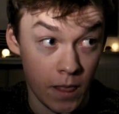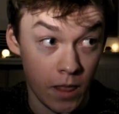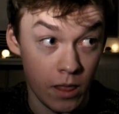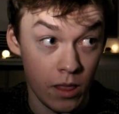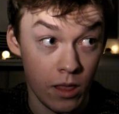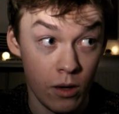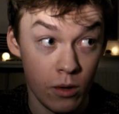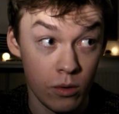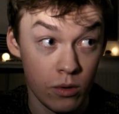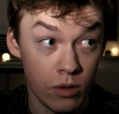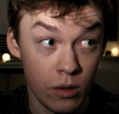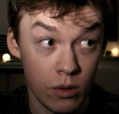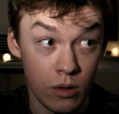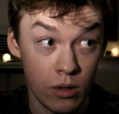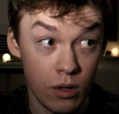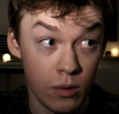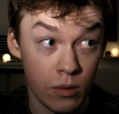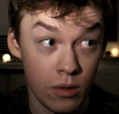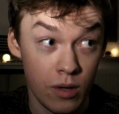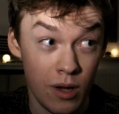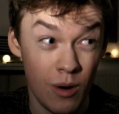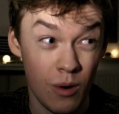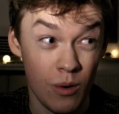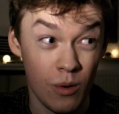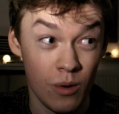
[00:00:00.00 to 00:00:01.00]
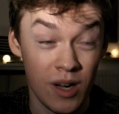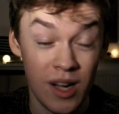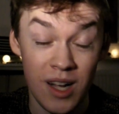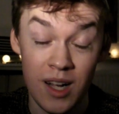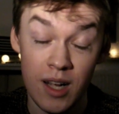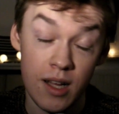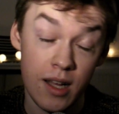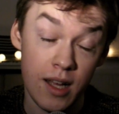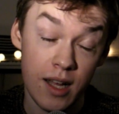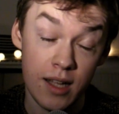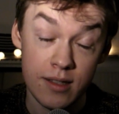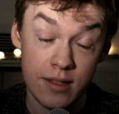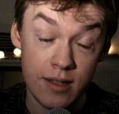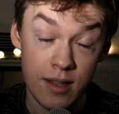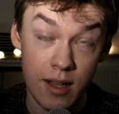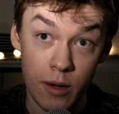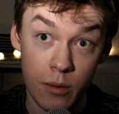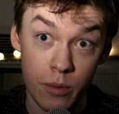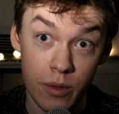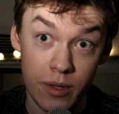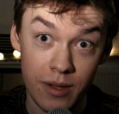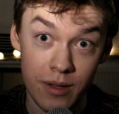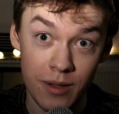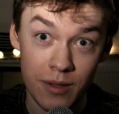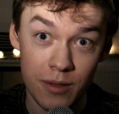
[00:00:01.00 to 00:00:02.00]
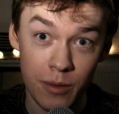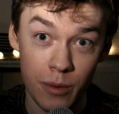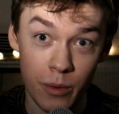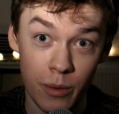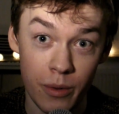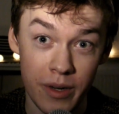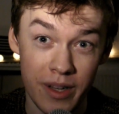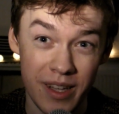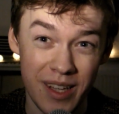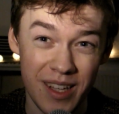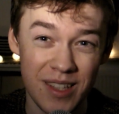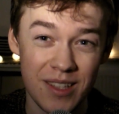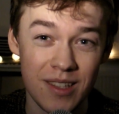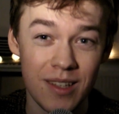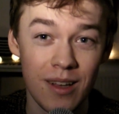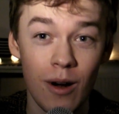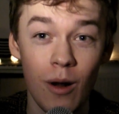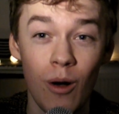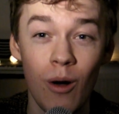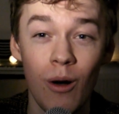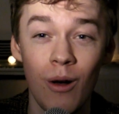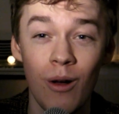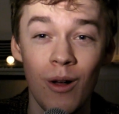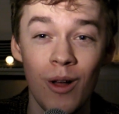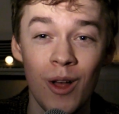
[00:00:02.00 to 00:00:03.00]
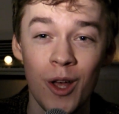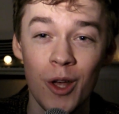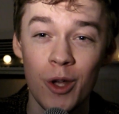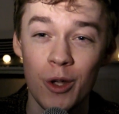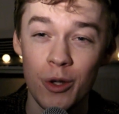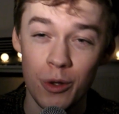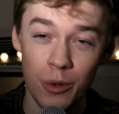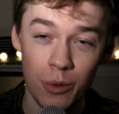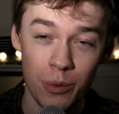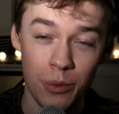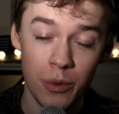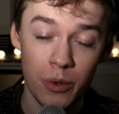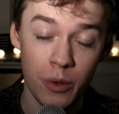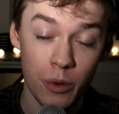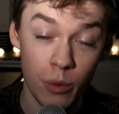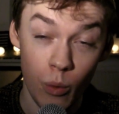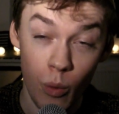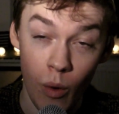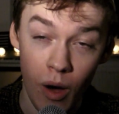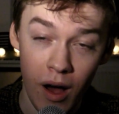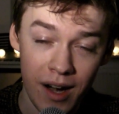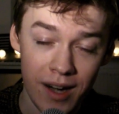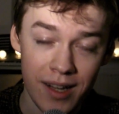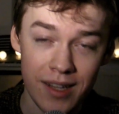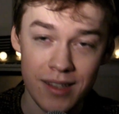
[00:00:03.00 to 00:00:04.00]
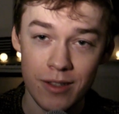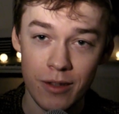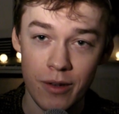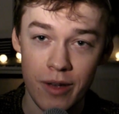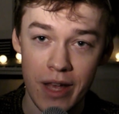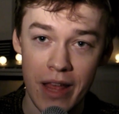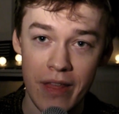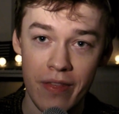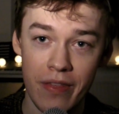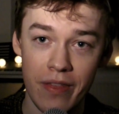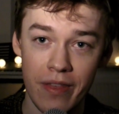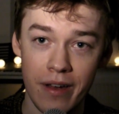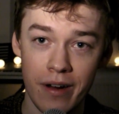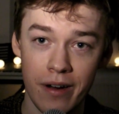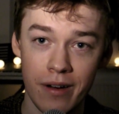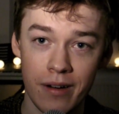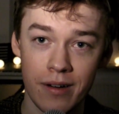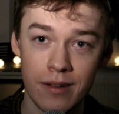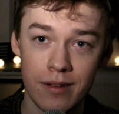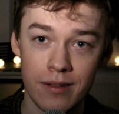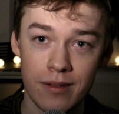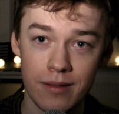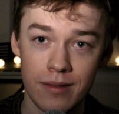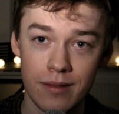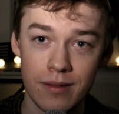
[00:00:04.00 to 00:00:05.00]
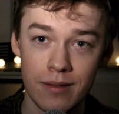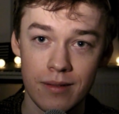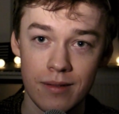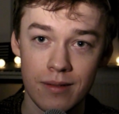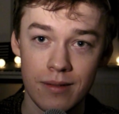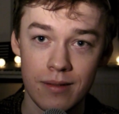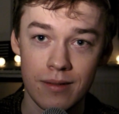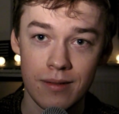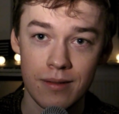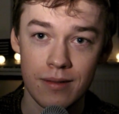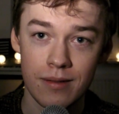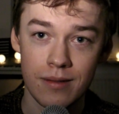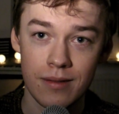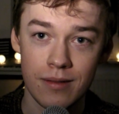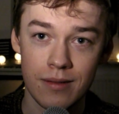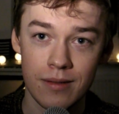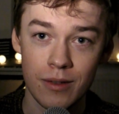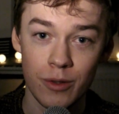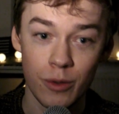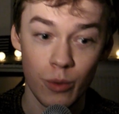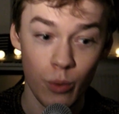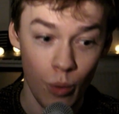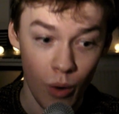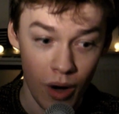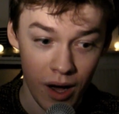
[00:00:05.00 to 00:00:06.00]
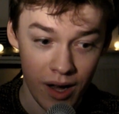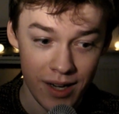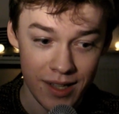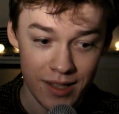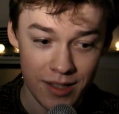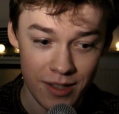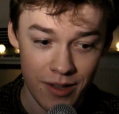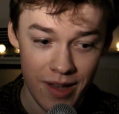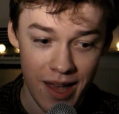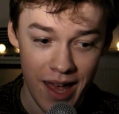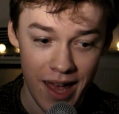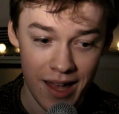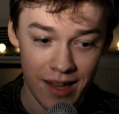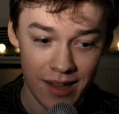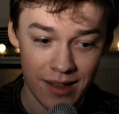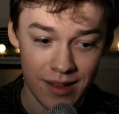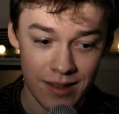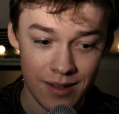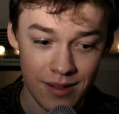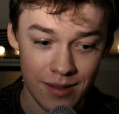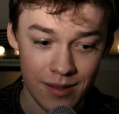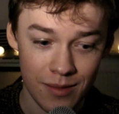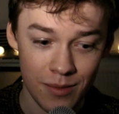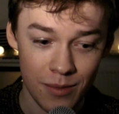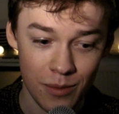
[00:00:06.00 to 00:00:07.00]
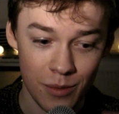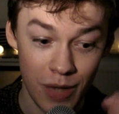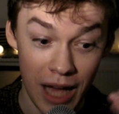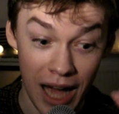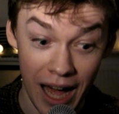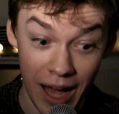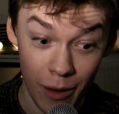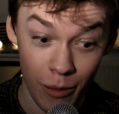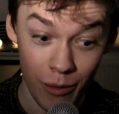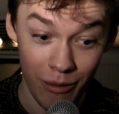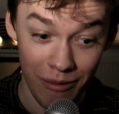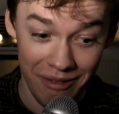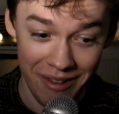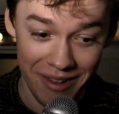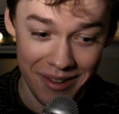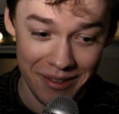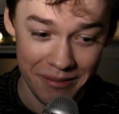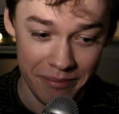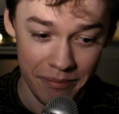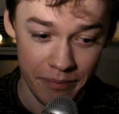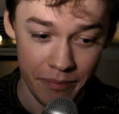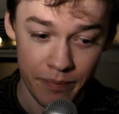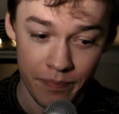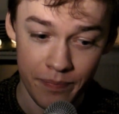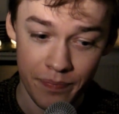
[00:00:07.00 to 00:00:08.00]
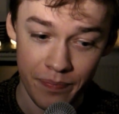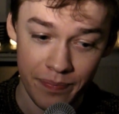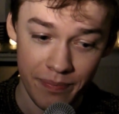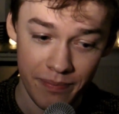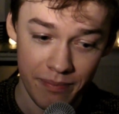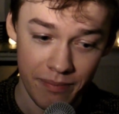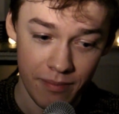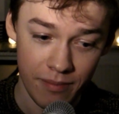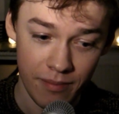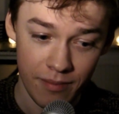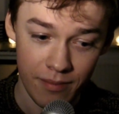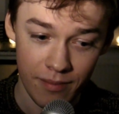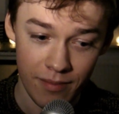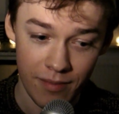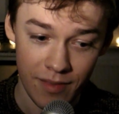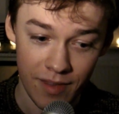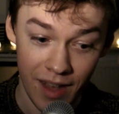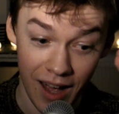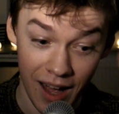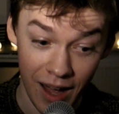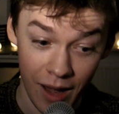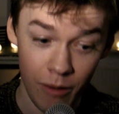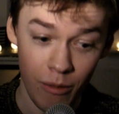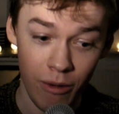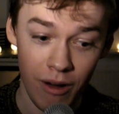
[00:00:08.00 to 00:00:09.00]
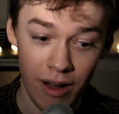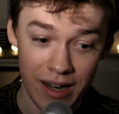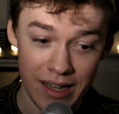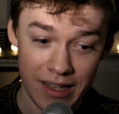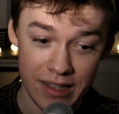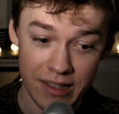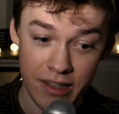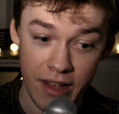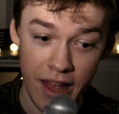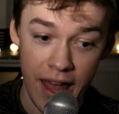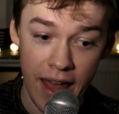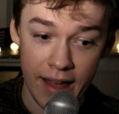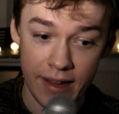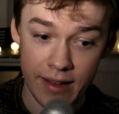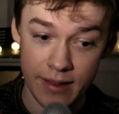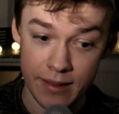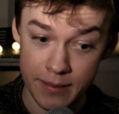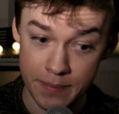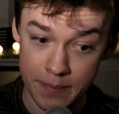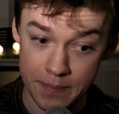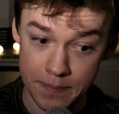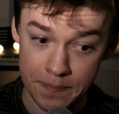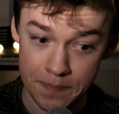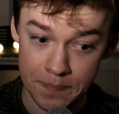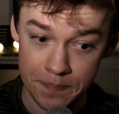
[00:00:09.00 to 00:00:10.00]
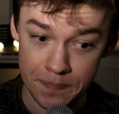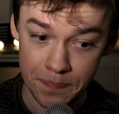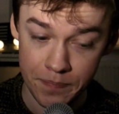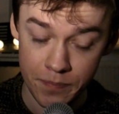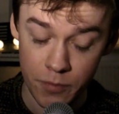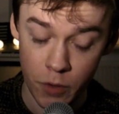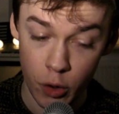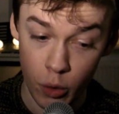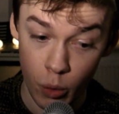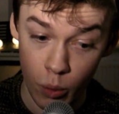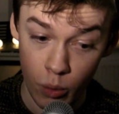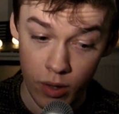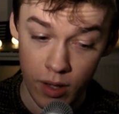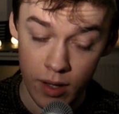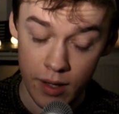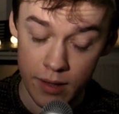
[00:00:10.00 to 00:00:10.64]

No. That's not where the story ends at all. You want it to end there. You want it to end. I want it to end. But